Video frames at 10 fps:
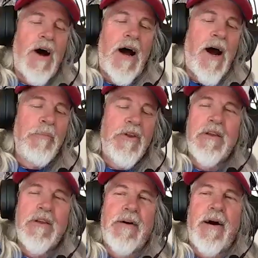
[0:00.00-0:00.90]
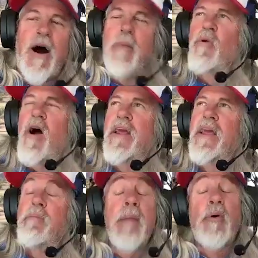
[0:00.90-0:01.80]
Up and
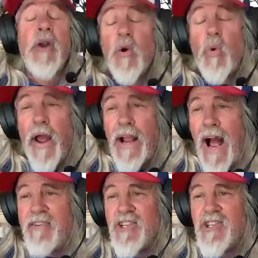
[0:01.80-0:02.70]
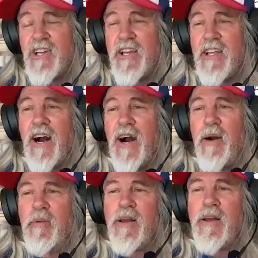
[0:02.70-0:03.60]
running and pretty quick, obviously.
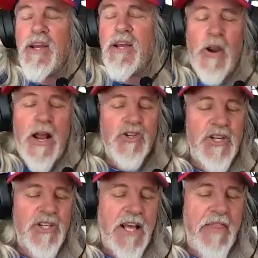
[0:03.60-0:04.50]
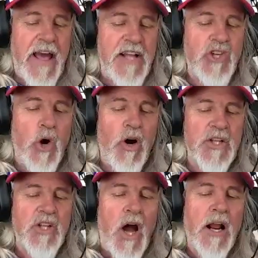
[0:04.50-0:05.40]
Congratulations on that. So
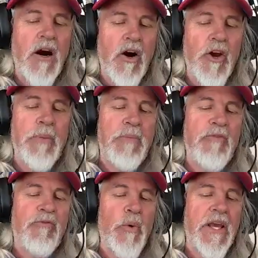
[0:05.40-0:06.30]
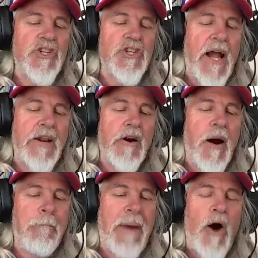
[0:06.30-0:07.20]
let's talk a little bit before we get you out of here
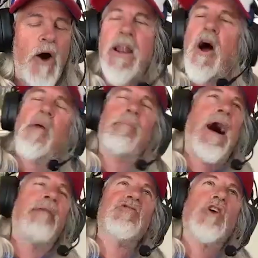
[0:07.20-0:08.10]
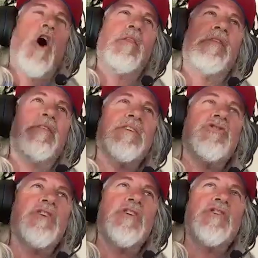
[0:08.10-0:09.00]
about, and obviously all the things that
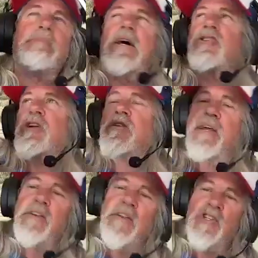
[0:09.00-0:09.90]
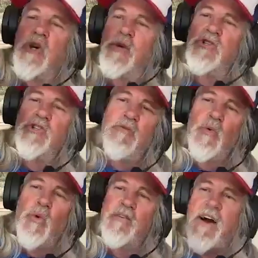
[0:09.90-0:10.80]
Jenna just mentioned are in the description. So if you
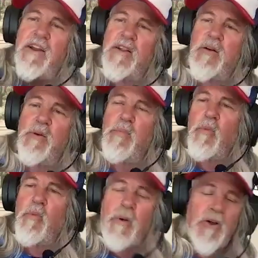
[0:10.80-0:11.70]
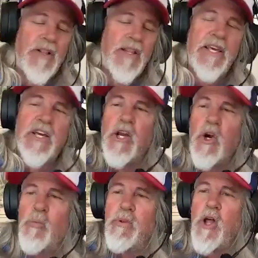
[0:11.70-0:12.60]
want to find a little bit more about the league, you can
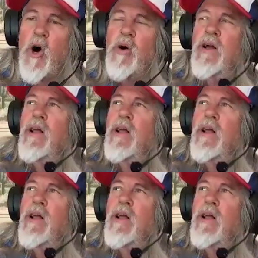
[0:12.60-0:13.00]
go below.